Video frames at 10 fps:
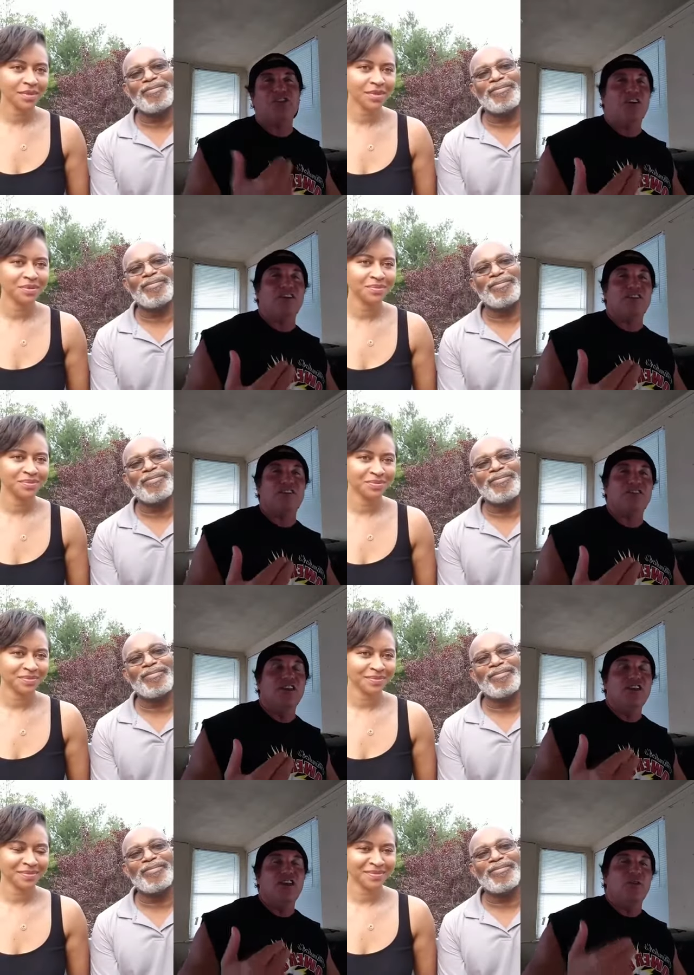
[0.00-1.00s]
Speaker 1: artists,
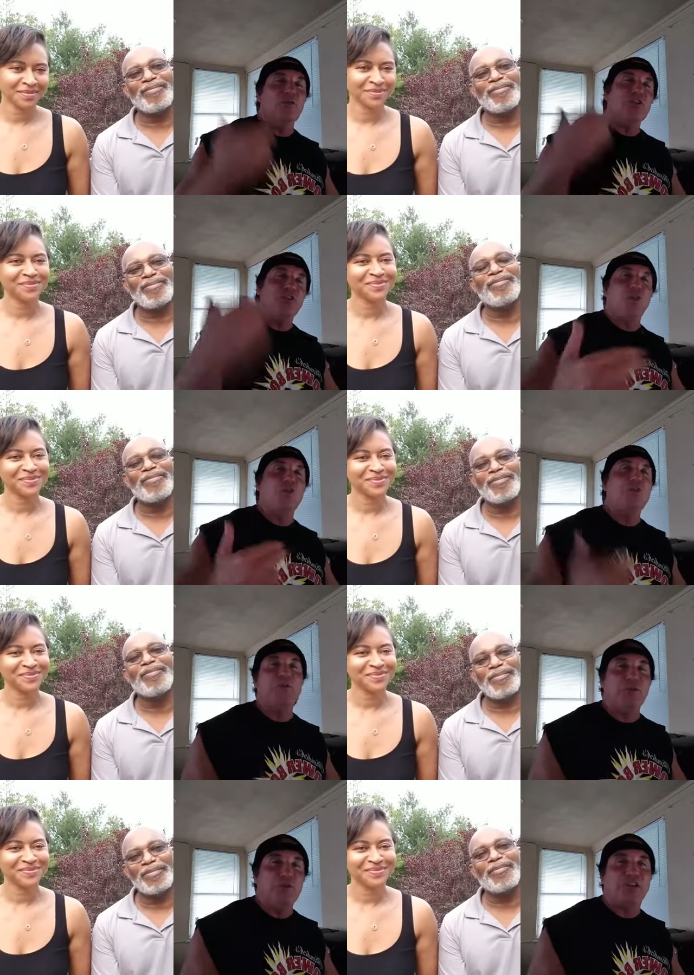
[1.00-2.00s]
and we shall always be
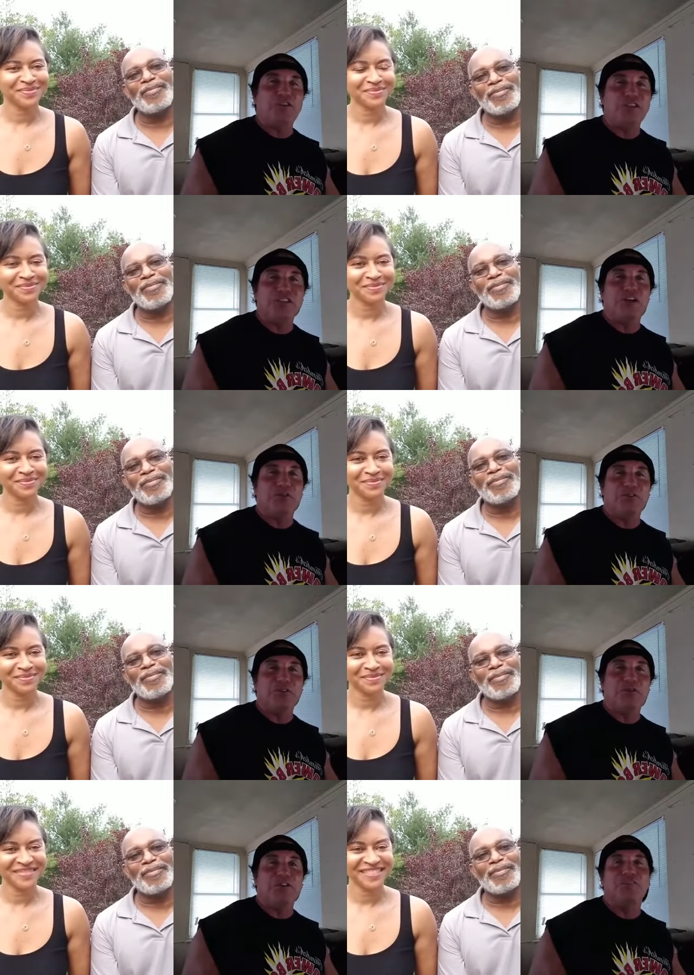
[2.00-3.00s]
quick to seize
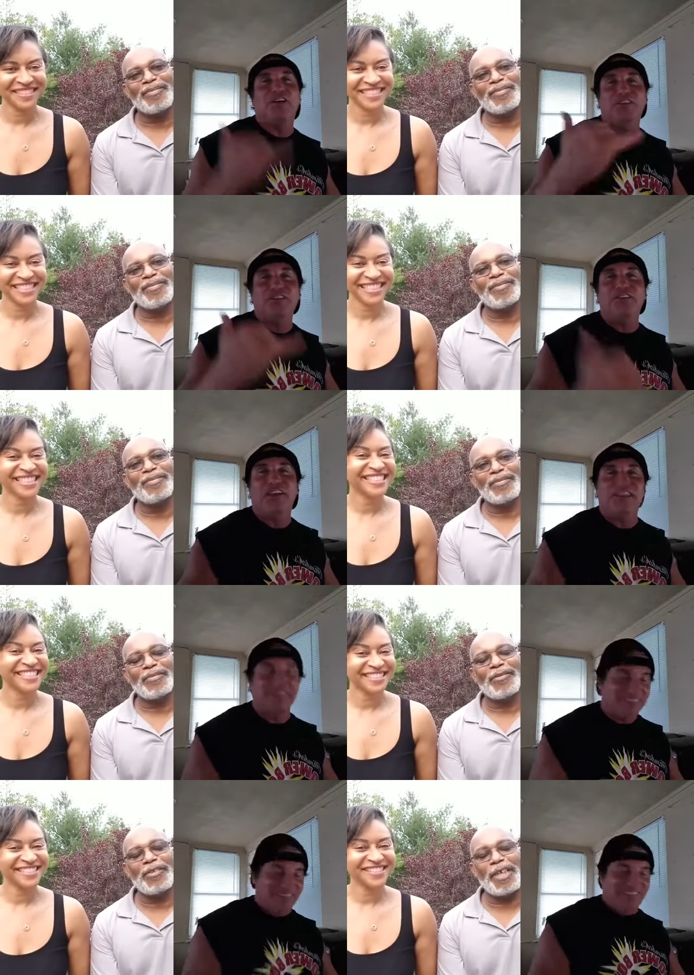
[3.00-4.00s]
opportunities. So I did that.
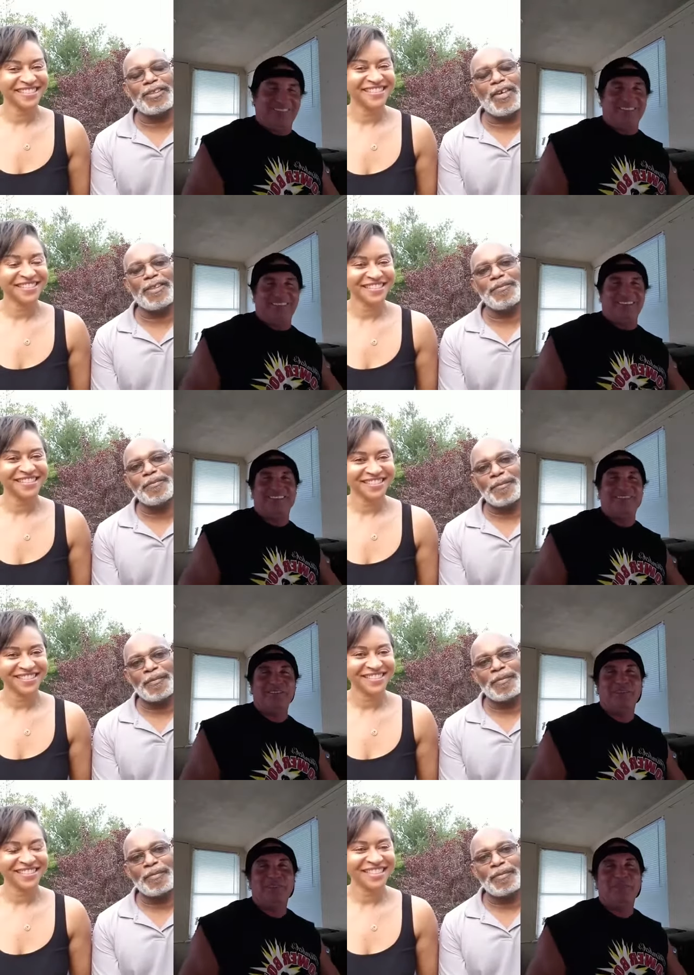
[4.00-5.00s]
That's right.
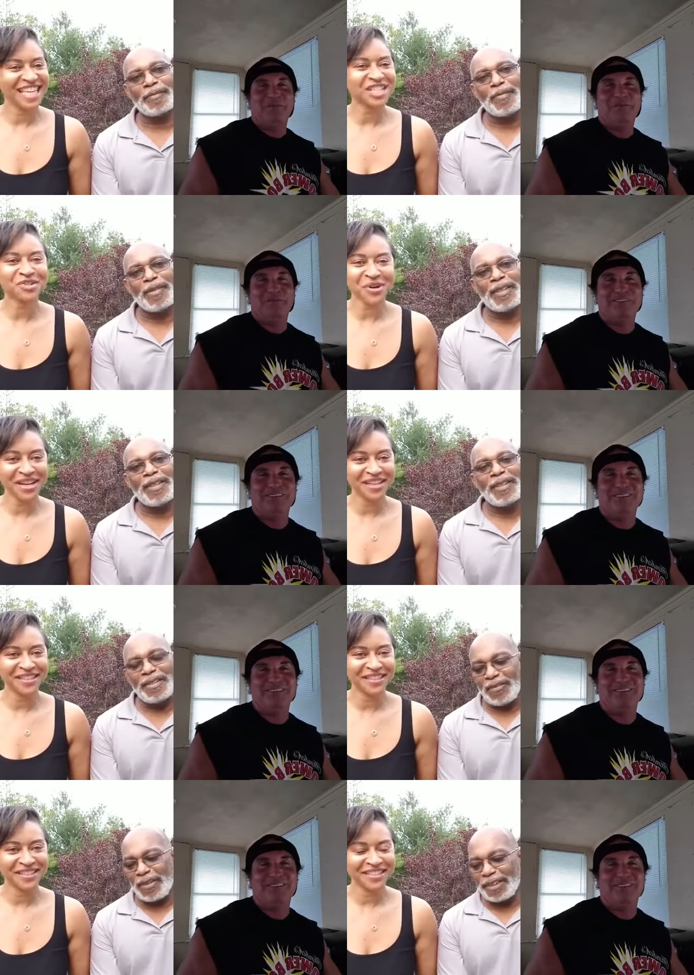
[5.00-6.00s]
That's great.
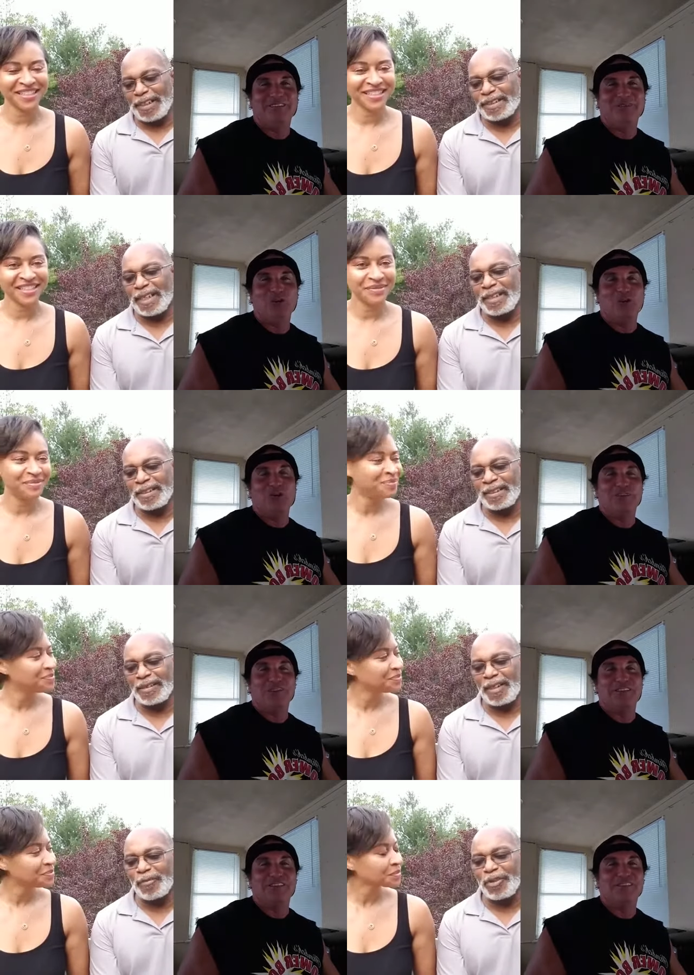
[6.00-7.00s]
Speaker 2: Well, they said,
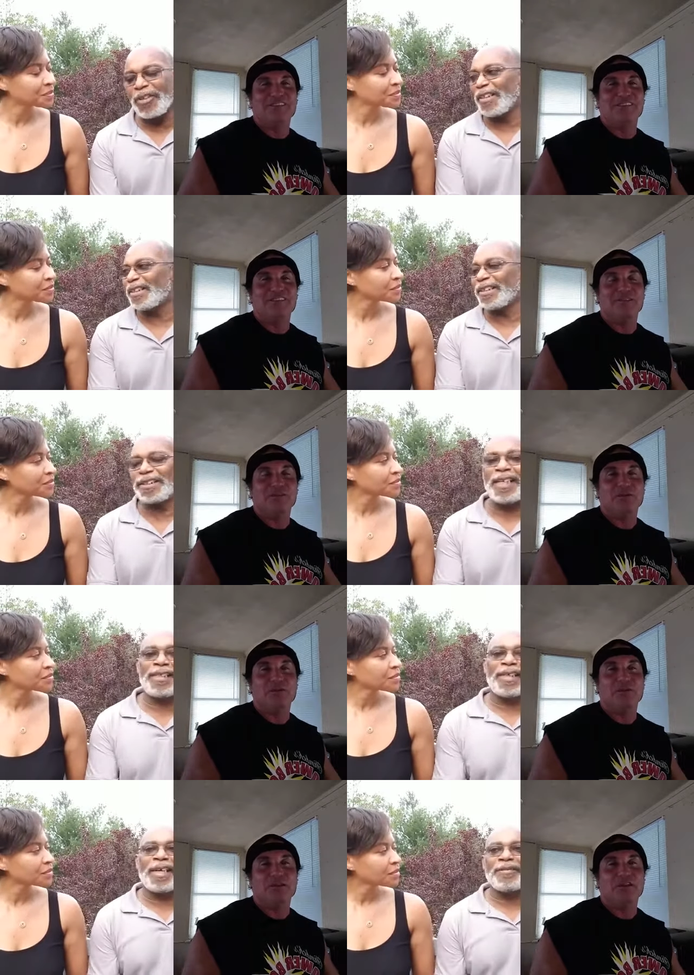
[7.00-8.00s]
um, you know, there's a saying
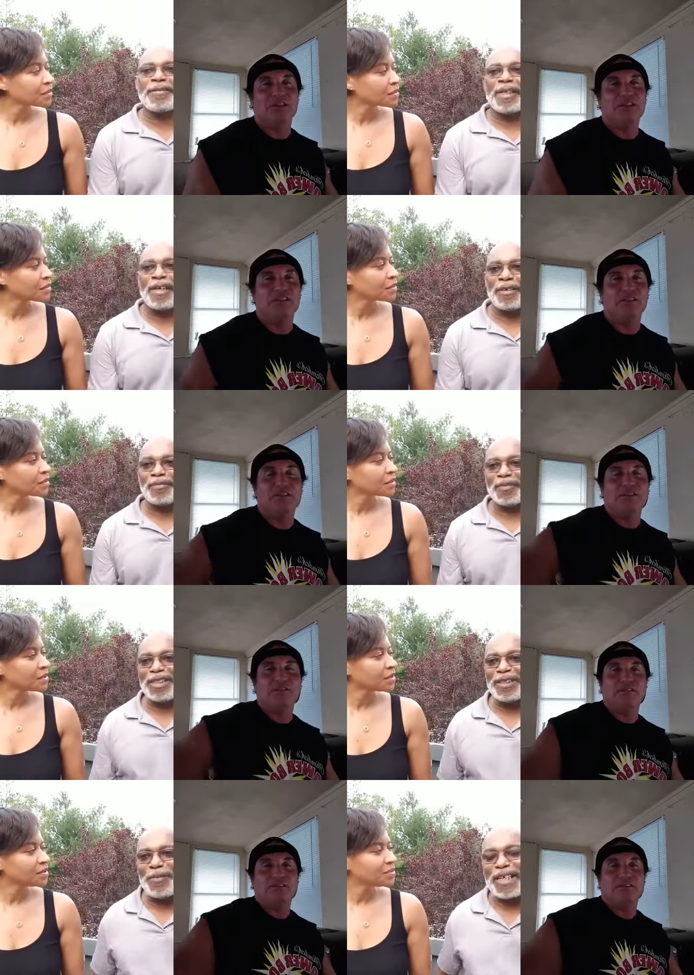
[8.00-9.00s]
that uh, it's
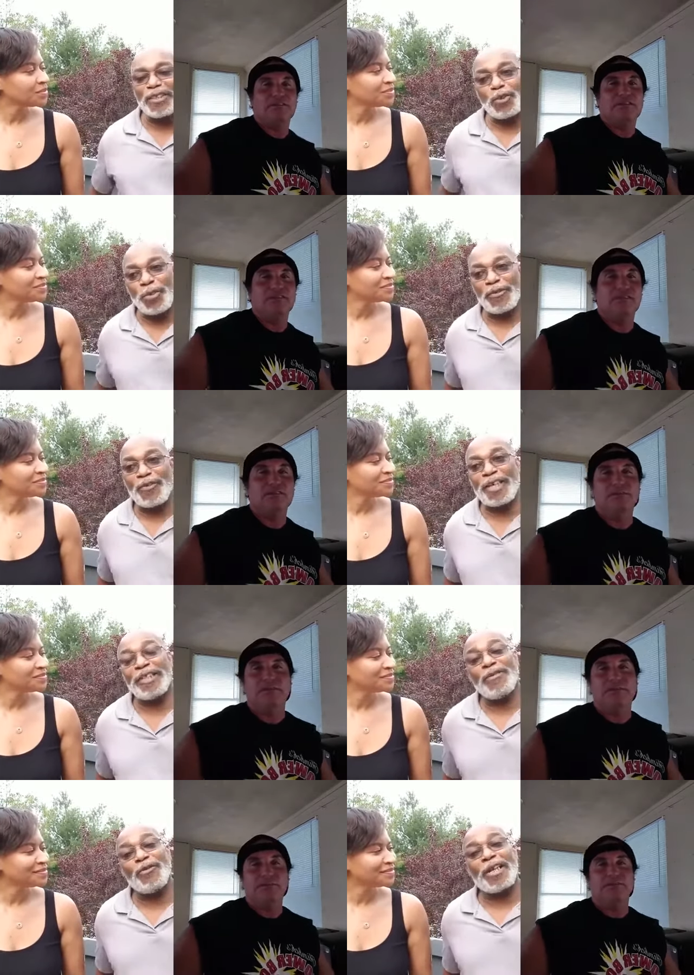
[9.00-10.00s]
better to be ready
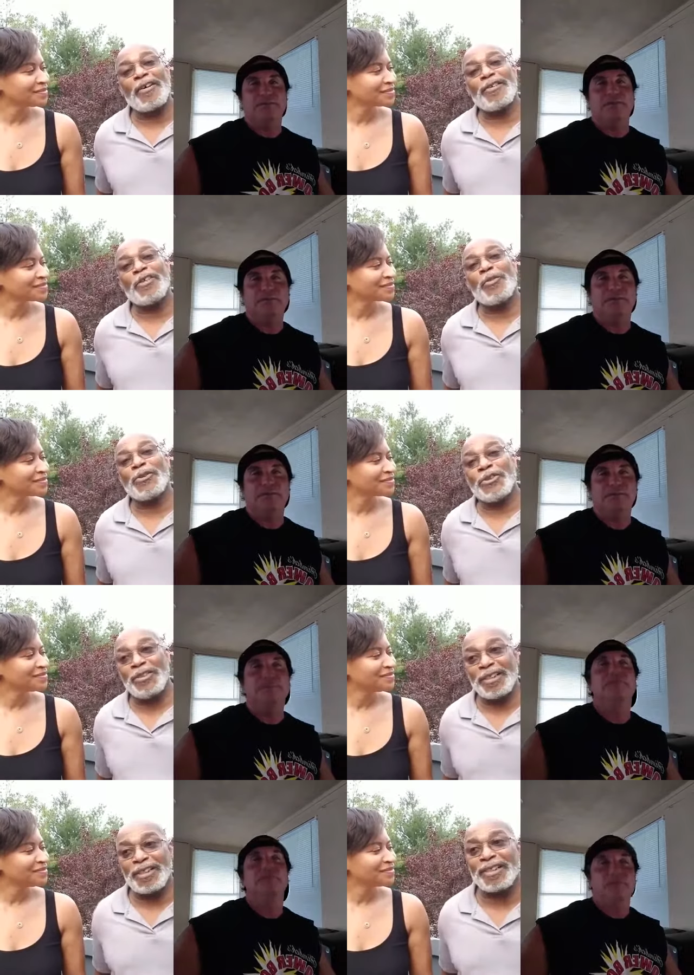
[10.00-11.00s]
without the
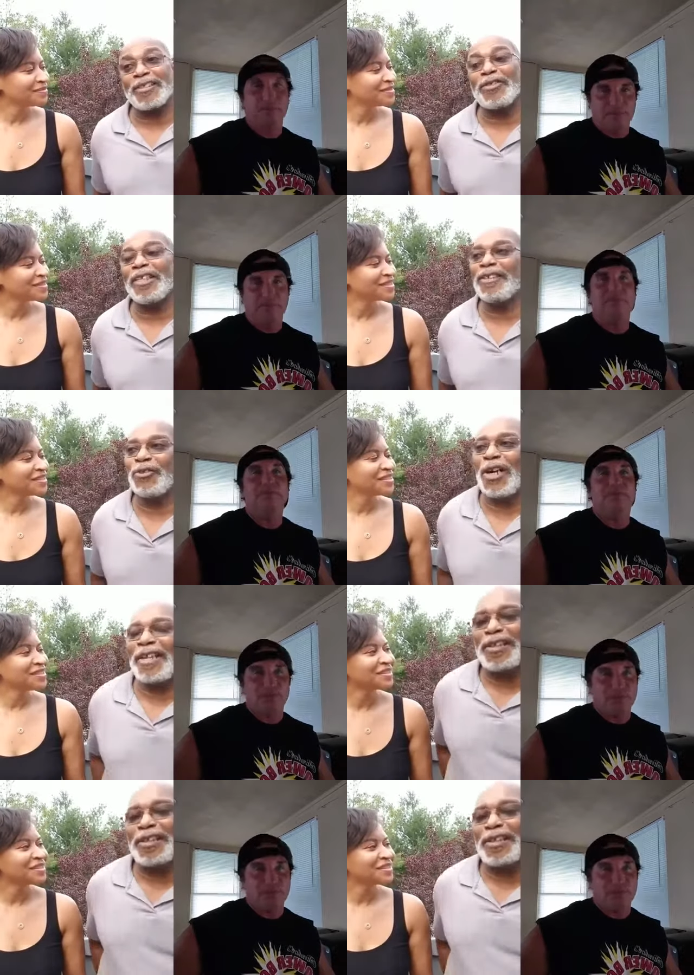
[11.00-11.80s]
opportunity than, than to have